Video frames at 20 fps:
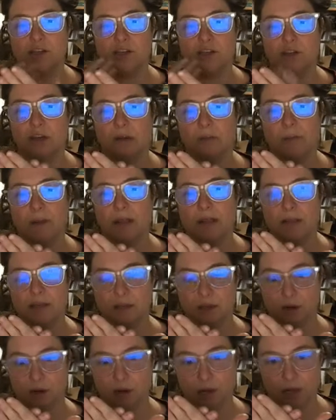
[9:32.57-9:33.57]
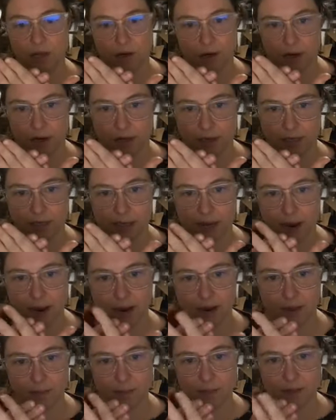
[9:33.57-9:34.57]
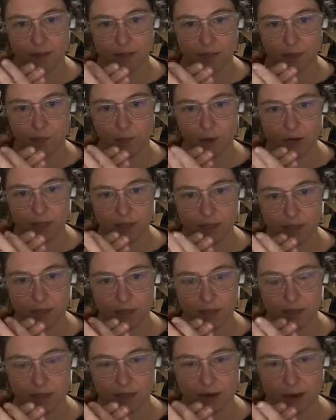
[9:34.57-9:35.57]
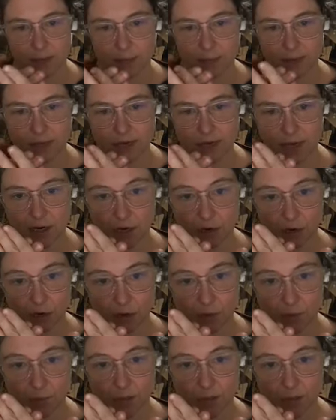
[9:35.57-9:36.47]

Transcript: took place earlier in time than the ones up here,